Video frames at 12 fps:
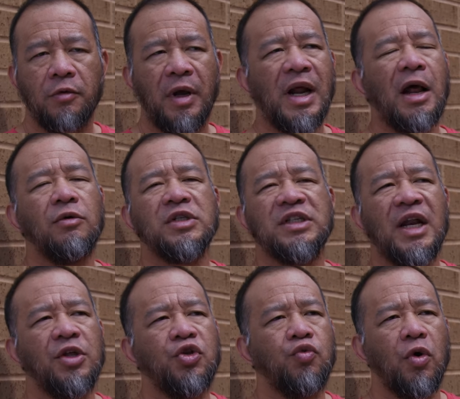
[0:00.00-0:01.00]
right? I don't
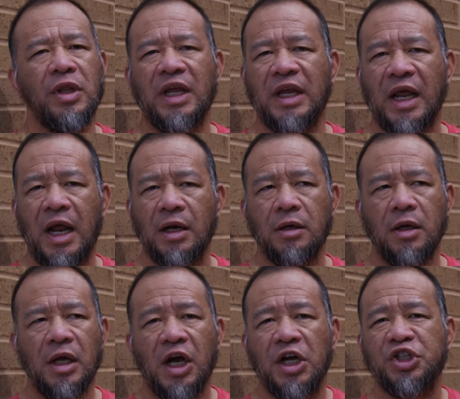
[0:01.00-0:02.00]
set it to where they cannot
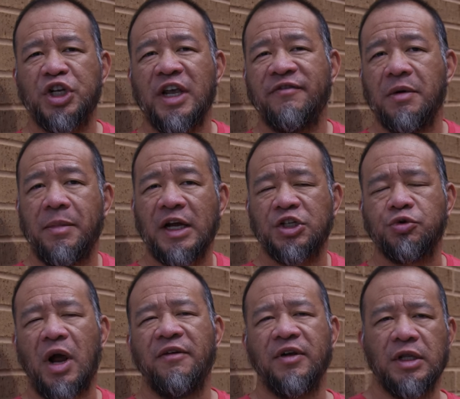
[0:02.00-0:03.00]
achieve it by
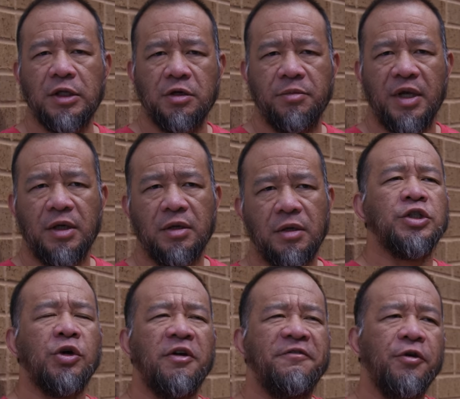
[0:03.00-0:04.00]
striving a little bit.
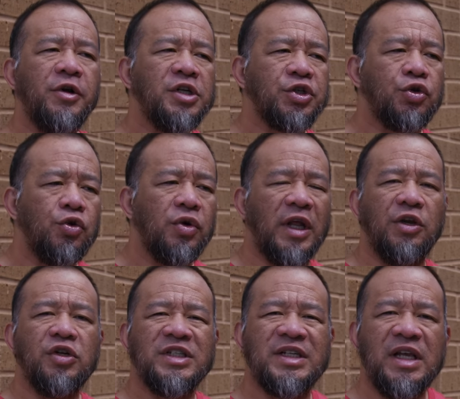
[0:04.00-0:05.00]
So if you're in a school and
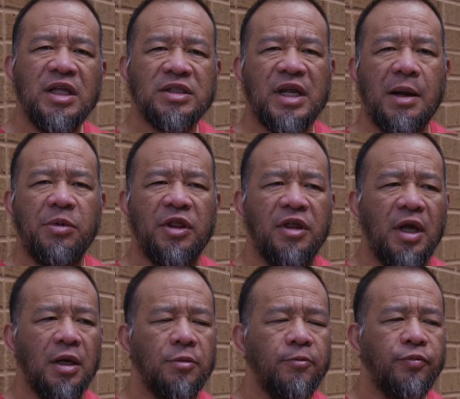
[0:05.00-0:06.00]
you see this type of
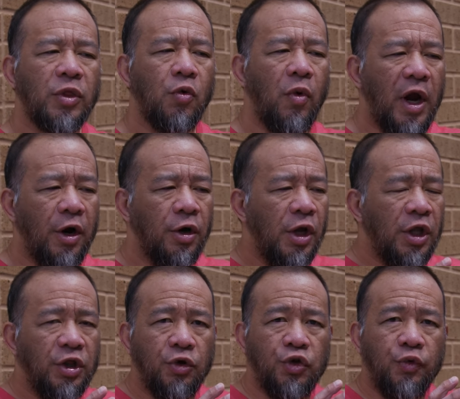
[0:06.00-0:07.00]
thing where
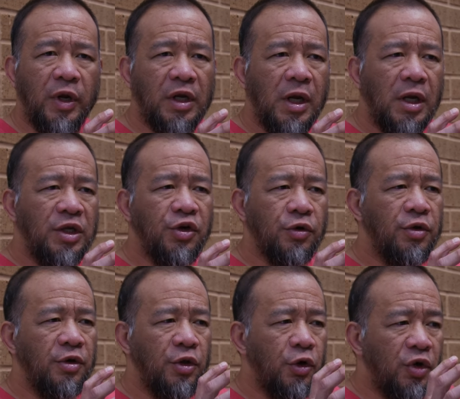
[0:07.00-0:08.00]
they're doing, you know,
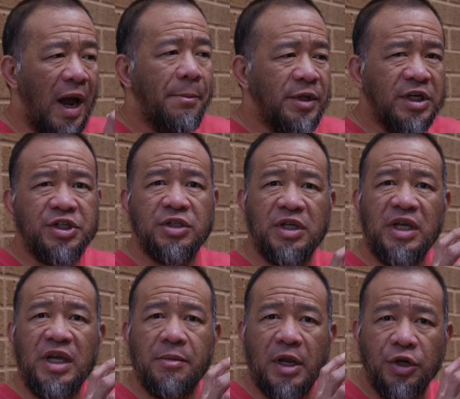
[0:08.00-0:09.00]
they're the competition
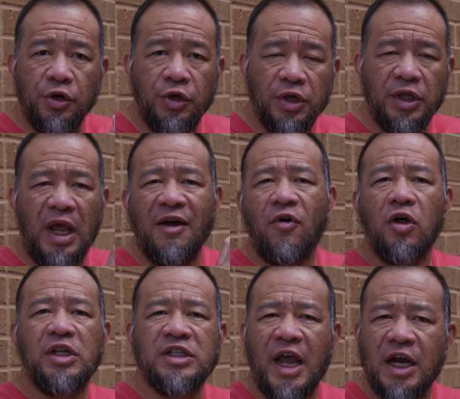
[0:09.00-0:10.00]
team and, you know, they have all
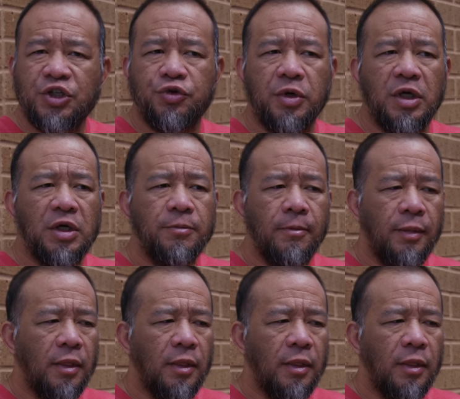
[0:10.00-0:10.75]
these extra